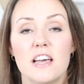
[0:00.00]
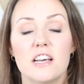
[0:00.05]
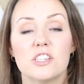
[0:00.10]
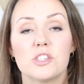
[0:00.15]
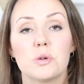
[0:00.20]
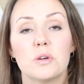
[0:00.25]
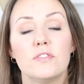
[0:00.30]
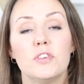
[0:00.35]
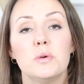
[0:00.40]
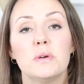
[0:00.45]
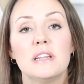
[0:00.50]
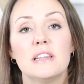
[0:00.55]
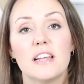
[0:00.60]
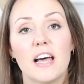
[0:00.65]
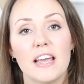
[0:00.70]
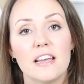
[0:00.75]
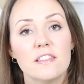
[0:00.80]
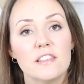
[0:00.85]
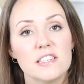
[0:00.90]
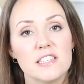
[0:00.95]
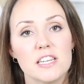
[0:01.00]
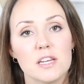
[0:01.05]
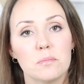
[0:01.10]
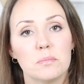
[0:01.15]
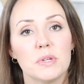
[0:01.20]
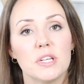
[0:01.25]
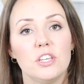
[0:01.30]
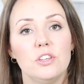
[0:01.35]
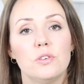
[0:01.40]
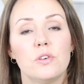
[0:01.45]
So if you would like the
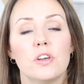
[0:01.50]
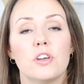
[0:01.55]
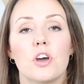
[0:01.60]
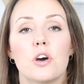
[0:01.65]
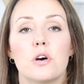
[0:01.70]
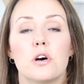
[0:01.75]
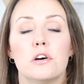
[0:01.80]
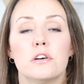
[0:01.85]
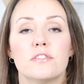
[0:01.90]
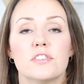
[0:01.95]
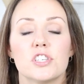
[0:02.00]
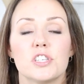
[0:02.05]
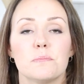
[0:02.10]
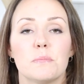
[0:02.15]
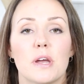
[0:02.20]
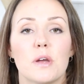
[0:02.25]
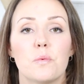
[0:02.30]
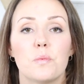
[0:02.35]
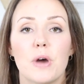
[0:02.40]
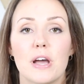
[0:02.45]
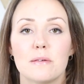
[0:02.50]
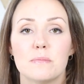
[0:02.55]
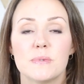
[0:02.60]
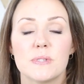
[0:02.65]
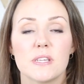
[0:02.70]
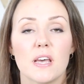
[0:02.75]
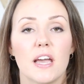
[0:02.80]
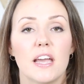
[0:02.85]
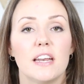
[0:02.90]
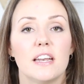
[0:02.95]
template, you can go over to my
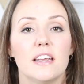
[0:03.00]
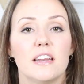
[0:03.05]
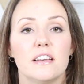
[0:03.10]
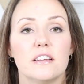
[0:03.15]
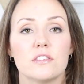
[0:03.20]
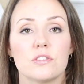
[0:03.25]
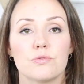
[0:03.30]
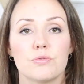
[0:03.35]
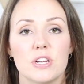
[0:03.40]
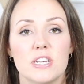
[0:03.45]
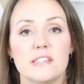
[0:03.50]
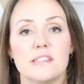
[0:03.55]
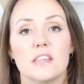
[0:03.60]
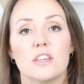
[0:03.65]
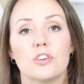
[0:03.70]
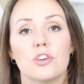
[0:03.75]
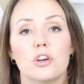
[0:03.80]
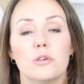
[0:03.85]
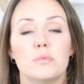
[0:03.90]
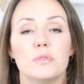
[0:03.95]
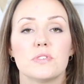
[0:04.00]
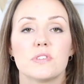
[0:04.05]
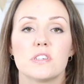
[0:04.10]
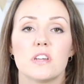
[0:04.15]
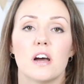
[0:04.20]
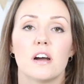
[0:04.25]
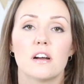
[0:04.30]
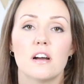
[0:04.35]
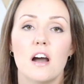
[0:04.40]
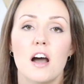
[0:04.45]
website. It is
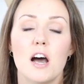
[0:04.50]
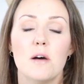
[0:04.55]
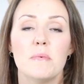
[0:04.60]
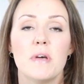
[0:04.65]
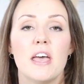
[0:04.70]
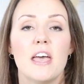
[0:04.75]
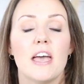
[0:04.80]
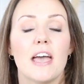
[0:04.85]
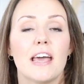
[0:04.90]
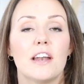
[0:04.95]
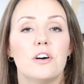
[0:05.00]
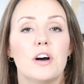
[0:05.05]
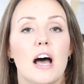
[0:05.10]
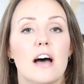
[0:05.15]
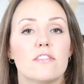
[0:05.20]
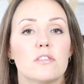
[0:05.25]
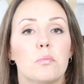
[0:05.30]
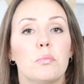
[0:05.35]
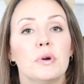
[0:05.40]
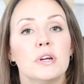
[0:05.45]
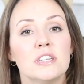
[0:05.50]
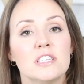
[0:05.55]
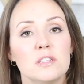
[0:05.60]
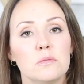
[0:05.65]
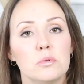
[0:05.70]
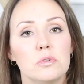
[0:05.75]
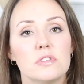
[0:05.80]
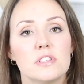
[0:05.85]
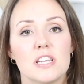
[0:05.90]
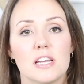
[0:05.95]
raisingnobles.com and I'll have a
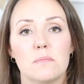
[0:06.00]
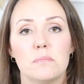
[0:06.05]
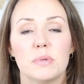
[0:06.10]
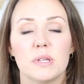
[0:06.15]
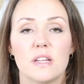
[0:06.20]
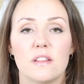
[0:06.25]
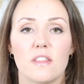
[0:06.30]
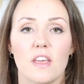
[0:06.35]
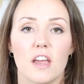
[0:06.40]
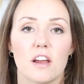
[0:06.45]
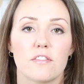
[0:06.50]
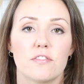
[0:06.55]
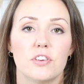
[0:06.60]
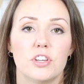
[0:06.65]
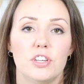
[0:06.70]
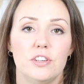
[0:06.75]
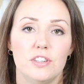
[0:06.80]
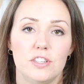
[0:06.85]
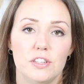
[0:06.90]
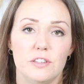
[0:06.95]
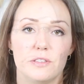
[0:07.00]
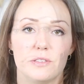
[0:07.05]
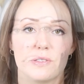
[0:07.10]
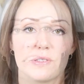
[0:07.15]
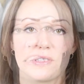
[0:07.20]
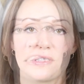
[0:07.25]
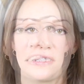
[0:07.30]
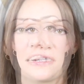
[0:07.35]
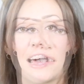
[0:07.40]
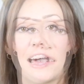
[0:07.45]
printable template there for you to
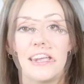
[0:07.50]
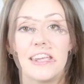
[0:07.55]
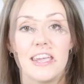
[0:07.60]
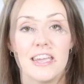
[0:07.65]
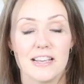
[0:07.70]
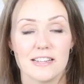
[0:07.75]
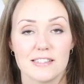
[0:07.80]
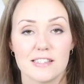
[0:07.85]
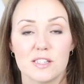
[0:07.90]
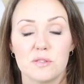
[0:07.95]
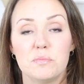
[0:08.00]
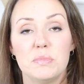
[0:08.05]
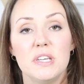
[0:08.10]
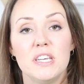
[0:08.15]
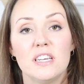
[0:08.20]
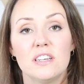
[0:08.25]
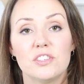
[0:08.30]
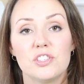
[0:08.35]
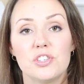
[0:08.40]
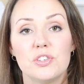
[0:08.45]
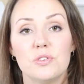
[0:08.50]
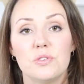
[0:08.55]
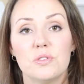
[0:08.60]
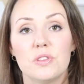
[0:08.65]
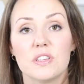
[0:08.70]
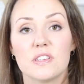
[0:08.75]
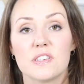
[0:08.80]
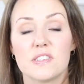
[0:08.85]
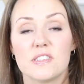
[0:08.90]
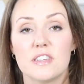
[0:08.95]
use. I can't speak to
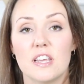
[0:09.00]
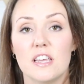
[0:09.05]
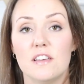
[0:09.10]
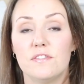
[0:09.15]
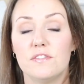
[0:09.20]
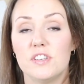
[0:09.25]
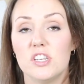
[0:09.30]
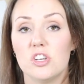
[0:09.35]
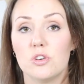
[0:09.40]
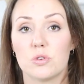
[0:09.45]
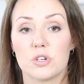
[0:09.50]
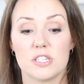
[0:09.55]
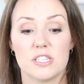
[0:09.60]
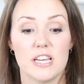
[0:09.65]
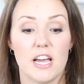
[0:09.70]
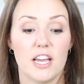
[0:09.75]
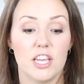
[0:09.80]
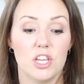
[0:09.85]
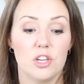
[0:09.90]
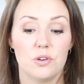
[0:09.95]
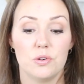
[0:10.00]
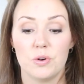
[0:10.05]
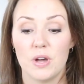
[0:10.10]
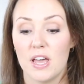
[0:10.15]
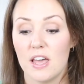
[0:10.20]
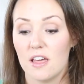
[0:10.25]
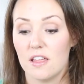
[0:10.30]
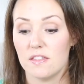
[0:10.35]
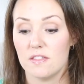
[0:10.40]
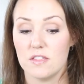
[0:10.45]
the safety or tell you,
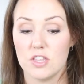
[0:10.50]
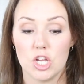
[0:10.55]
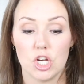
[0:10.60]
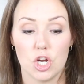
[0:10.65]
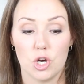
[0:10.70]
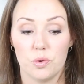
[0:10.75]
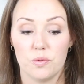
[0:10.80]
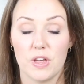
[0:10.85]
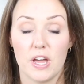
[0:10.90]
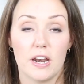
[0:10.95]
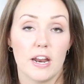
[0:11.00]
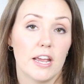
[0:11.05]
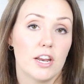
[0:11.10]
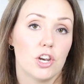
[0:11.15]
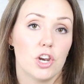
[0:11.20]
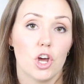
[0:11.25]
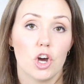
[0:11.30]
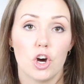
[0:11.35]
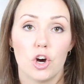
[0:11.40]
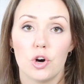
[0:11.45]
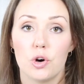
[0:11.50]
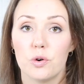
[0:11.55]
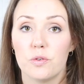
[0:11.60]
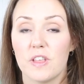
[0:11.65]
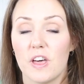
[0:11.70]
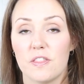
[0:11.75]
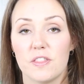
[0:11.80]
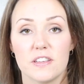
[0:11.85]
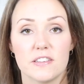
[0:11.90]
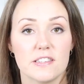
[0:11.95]
you know, that I know
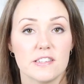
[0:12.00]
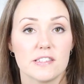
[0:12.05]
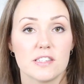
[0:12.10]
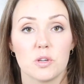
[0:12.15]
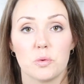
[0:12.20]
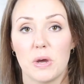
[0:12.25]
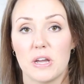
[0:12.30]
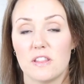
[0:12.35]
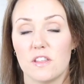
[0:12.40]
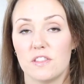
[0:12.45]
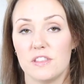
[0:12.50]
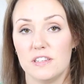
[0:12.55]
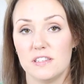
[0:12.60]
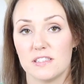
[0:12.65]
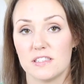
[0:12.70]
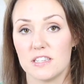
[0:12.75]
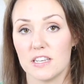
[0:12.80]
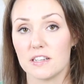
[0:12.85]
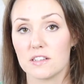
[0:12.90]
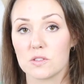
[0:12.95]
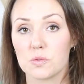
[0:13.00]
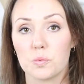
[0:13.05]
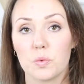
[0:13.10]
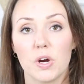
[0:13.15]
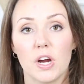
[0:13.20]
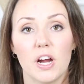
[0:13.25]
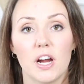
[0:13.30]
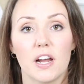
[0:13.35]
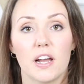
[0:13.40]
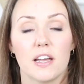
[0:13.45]
that this is the way that these things
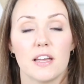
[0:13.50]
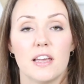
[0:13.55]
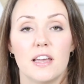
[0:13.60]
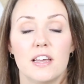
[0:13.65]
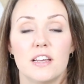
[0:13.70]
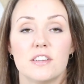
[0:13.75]
work.